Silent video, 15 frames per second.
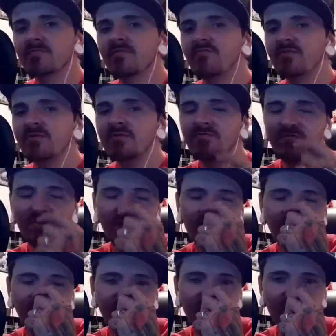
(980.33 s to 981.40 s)
If you
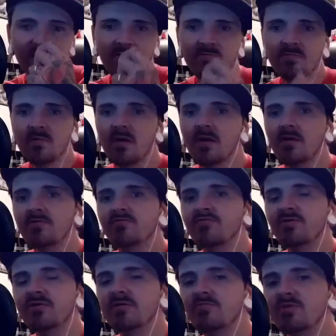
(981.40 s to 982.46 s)
like the video, I'd
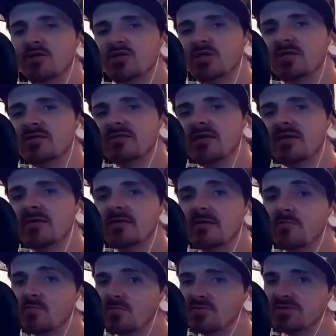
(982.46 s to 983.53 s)
really appreciate that,
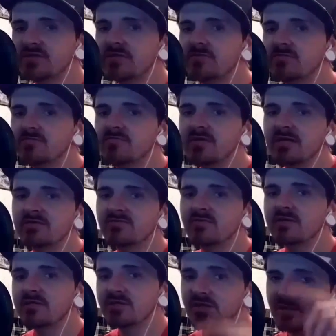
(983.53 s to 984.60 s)
and we'll see you next
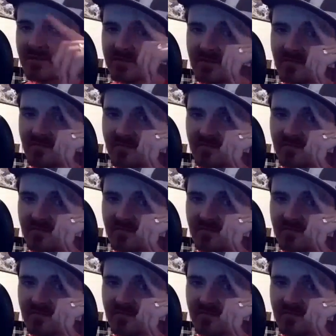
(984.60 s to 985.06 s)
week. Cheers.